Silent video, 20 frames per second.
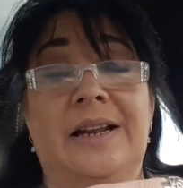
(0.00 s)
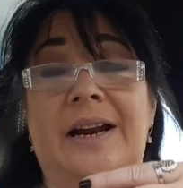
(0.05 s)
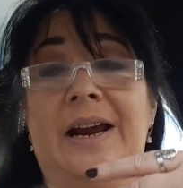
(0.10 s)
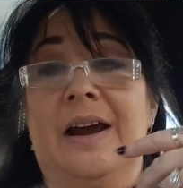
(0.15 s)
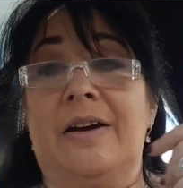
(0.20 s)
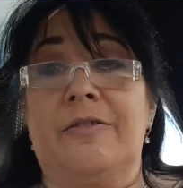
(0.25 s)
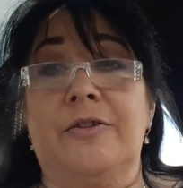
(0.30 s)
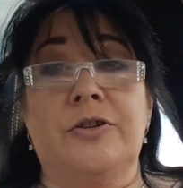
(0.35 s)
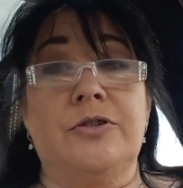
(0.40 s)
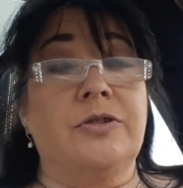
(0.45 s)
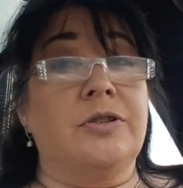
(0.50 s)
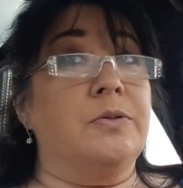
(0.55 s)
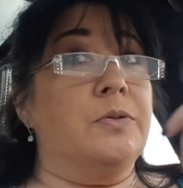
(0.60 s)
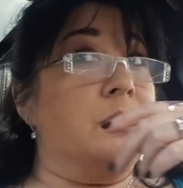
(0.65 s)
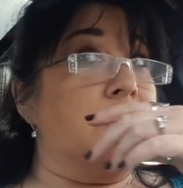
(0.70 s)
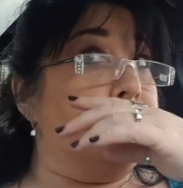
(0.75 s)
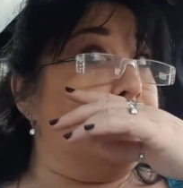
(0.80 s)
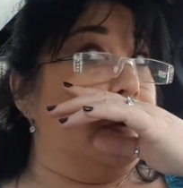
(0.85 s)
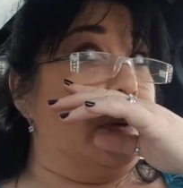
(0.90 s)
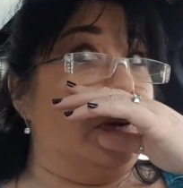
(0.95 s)
that I ever used to
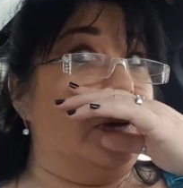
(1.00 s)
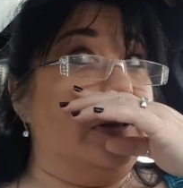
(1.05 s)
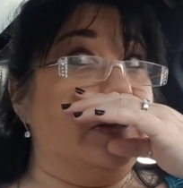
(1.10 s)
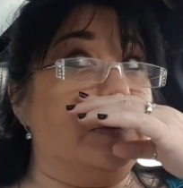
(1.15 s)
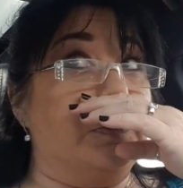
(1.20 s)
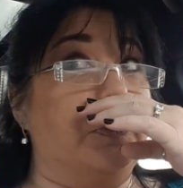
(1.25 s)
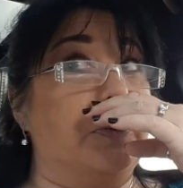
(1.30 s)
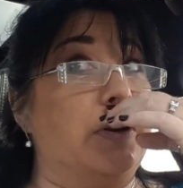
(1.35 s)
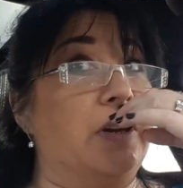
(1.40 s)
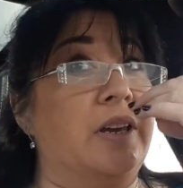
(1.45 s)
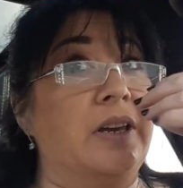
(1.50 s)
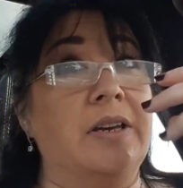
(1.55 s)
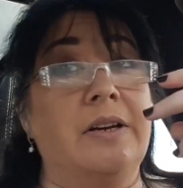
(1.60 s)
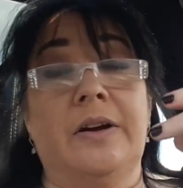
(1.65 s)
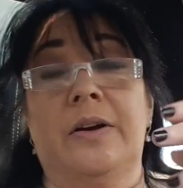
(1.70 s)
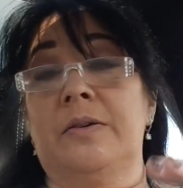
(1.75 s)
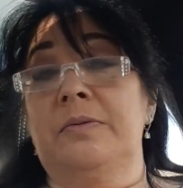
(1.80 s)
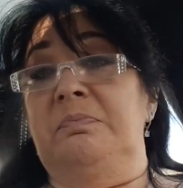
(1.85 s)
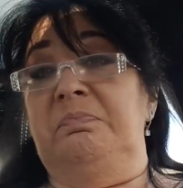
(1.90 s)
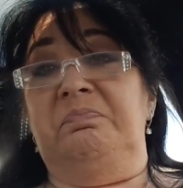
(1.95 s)
experience
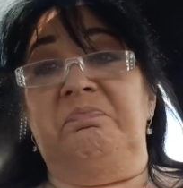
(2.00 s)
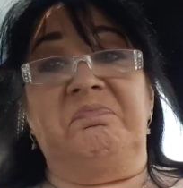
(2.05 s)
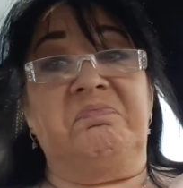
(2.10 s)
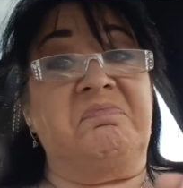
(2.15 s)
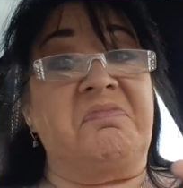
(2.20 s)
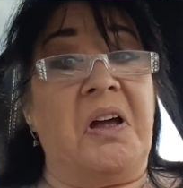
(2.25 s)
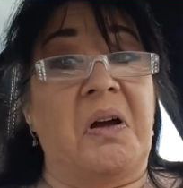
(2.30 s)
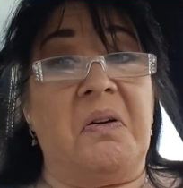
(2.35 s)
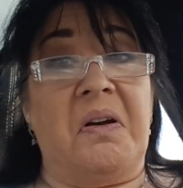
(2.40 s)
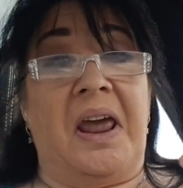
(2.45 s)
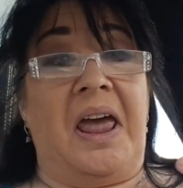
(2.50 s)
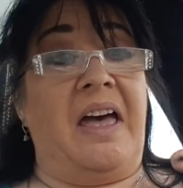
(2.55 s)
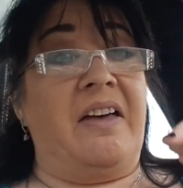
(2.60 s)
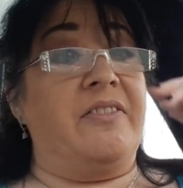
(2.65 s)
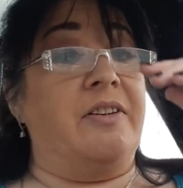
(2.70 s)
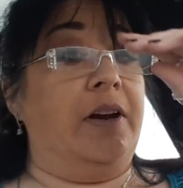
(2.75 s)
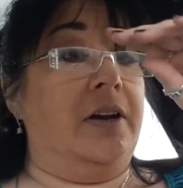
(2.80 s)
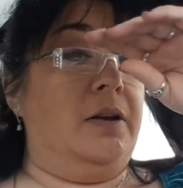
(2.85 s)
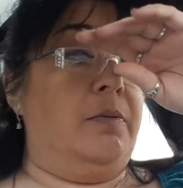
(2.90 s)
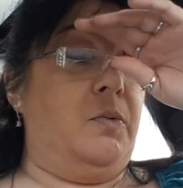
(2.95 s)
pre-keto, don't
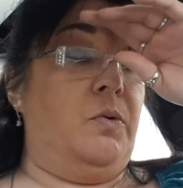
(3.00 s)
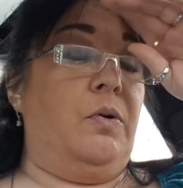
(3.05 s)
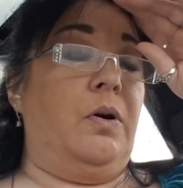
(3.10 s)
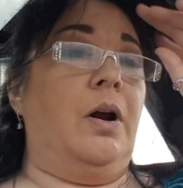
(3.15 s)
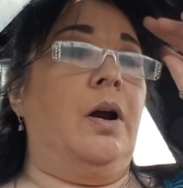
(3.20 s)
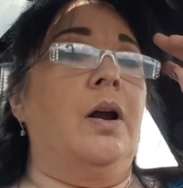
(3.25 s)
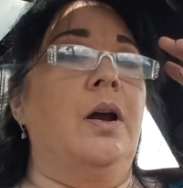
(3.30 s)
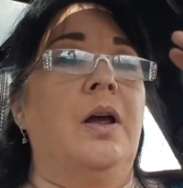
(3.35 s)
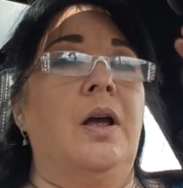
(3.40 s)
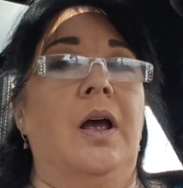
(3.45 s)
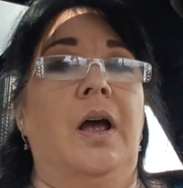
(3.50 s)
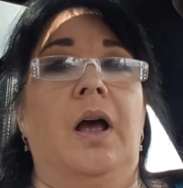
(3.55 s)
have it anymore.